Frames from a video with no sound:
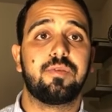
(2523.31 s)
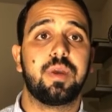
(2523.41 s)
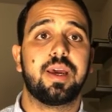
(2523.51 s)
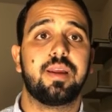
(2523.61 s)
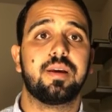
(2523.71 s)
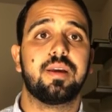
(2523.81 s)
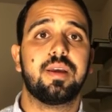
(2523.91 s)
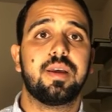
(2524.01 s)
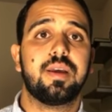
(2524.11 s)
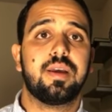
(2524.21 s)
We had
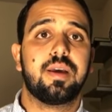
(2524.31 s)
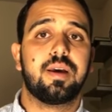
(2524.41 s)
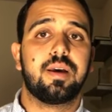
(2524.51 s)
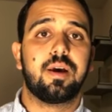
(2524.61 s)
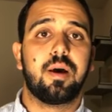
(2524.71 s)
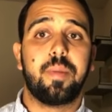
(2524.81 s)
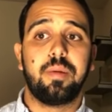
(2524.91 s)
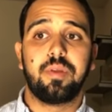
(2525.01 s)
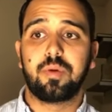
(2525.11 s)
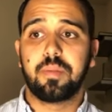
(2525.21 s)
a baby
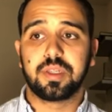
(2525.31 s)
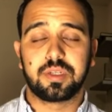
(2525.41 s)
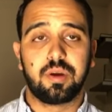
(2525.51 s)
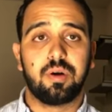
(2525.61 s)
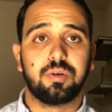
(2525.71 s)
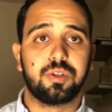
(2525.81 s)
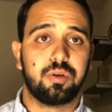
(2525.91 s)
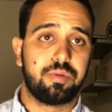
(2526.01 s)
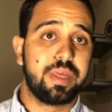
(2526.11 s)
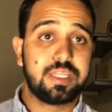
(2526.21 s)
3 months ago, so
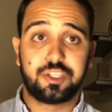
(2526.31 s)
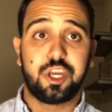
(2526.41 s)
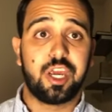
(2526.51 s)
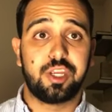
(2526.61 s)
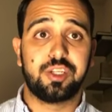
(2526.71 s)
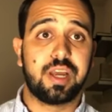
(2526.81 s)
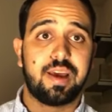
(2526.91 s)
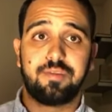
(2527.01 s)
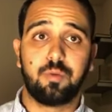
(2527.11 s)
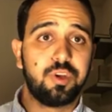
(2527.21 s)
things change. I
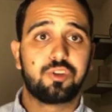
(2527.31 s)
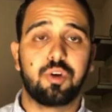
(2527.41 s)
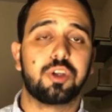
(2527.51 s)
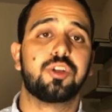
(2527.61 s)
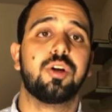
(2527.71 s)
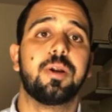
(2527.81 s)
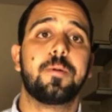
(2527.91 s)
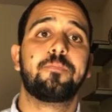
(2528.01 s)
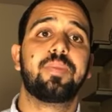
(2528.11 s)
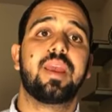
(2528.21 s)
have to restructure,
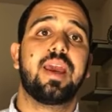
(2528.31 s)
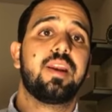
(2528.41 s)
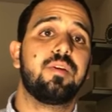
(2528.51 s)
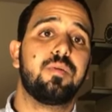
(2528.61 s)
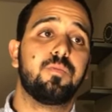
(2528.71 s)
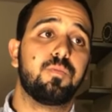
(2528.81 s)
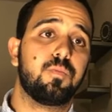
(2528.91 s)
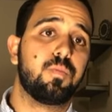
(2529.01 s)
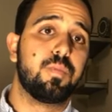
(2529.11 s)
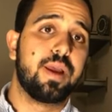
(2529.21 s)
and
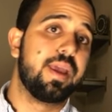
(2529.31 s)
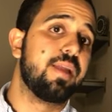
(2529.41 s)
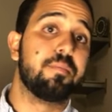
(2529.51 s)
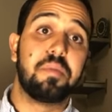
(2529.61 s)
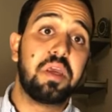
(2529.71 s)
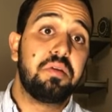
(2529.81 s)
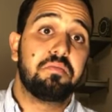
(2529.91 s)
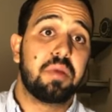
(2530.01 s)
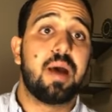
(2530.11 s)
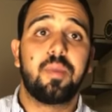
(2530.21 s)
again,
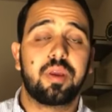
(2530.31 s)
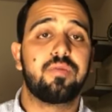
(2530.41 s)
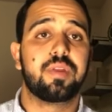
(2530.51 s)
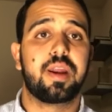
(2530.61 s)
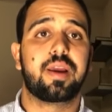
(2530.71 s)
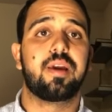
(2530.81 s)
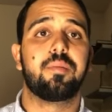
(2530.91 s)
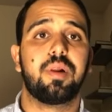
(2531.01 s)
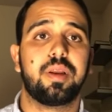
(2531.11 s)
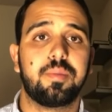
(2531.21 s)
I'm looking for that
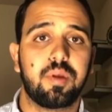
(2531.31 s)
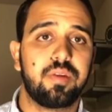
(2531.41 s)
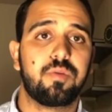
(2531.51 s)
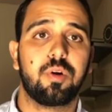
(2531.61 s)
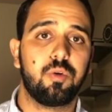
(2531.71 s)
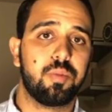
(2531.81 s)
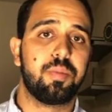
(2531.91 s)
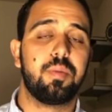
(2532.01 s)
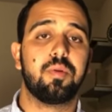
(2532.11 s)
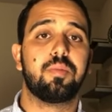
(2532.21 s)
accountability. I'm looking for a group of
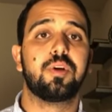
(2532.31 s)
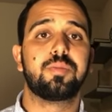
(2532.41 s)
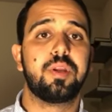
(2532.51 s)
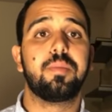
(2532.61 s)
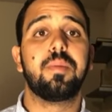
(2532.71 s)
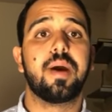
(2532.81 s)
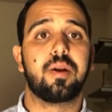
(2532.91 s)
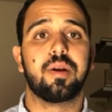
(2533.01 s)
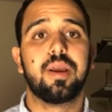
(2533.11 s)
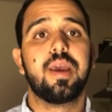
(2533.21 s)
people to push me to be better,
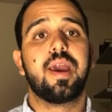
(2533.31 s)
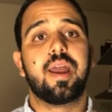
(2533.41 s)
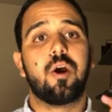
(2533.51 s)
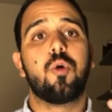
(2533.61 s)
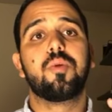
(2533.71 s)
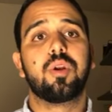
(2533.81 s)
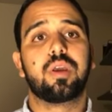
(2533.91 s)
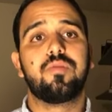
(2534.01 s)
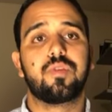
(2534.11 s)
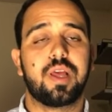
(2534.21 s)
and I hope you're
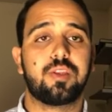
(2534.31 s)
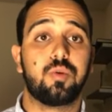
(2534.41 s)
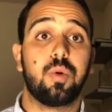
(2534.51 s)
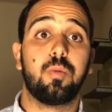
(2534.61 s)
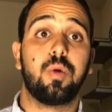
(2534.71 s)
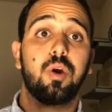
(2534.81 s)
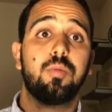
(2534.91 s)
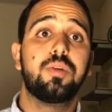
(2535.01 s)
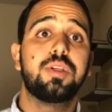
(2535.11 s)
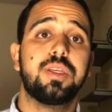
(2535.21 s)
looking for that too. And we
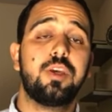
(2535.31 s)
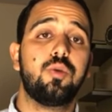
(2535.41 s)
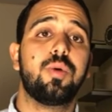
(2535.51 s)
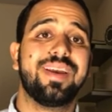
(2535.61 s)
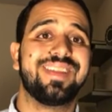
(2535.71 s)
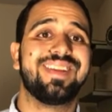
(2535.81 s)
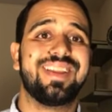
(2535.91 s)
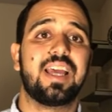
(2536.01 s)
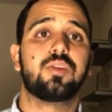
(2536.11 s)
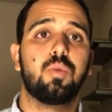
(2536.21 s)
hope to see you in the
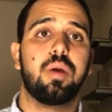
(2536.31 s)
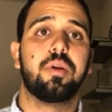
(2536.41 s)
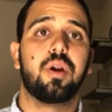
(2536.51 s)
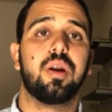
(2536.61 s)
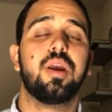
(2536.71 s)
next webinar.